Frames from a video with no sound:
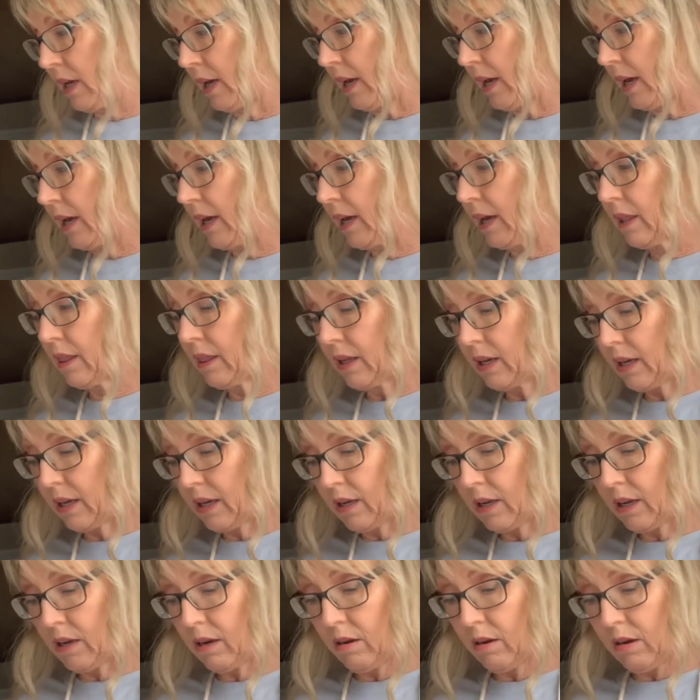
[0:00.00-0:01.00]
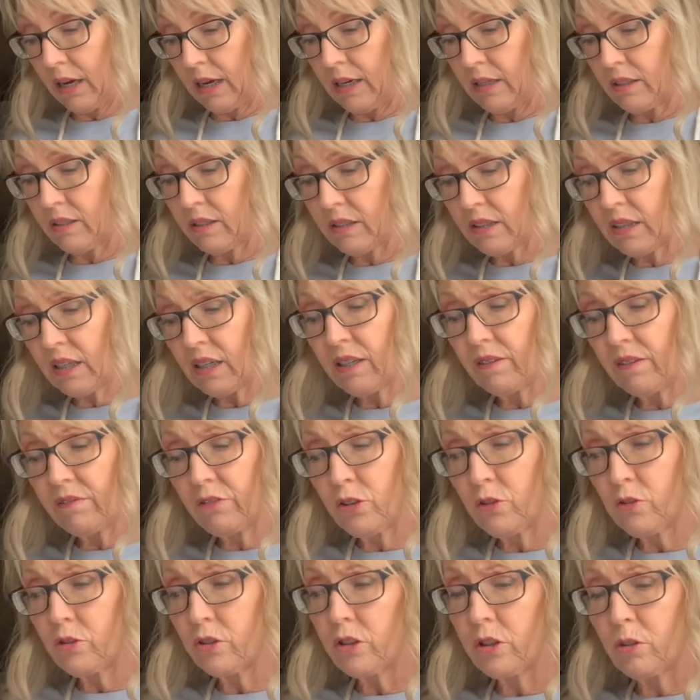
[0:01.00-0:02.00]
And then instead of
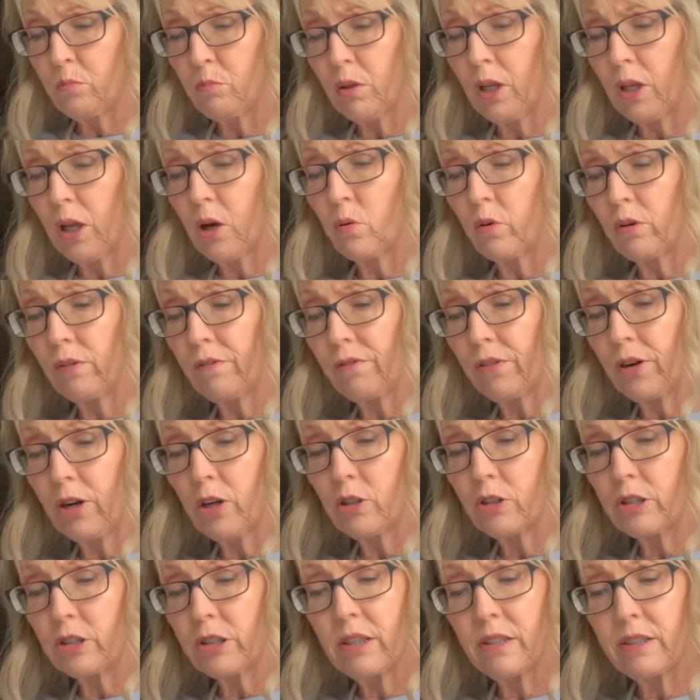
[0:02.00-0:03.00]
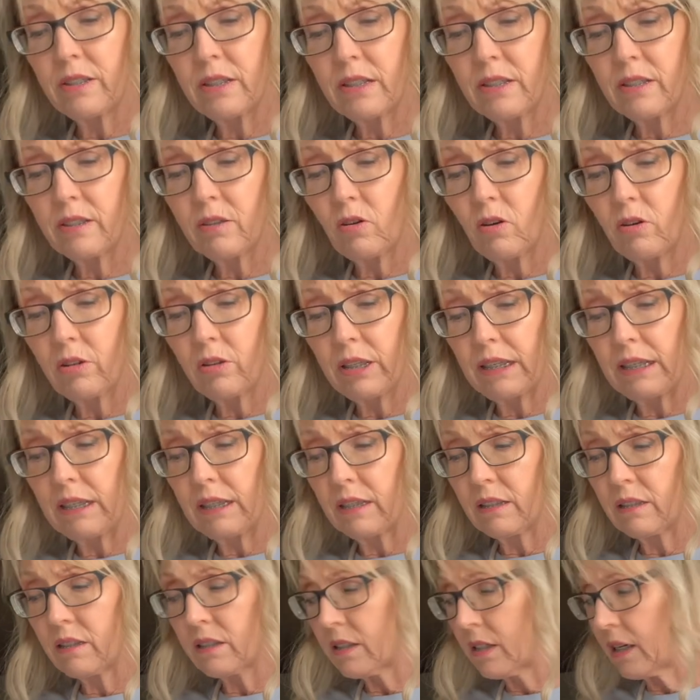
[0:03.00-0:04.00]
using the blower first, because it's on the
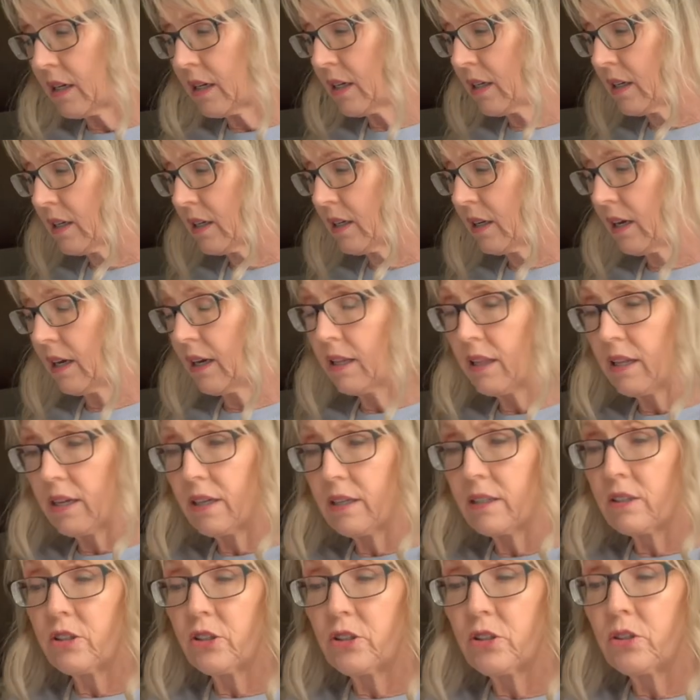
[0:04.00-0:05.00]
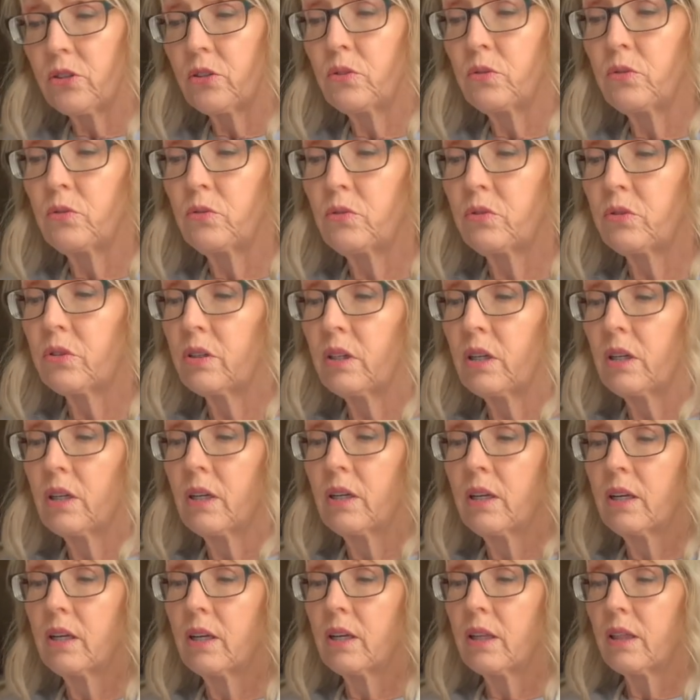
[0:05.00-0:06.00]
inside, I like to use
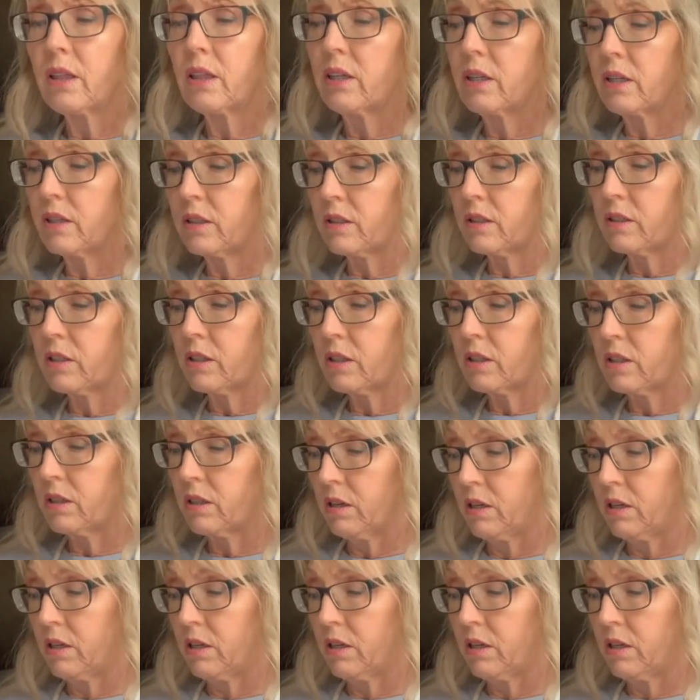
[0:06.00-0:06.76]
this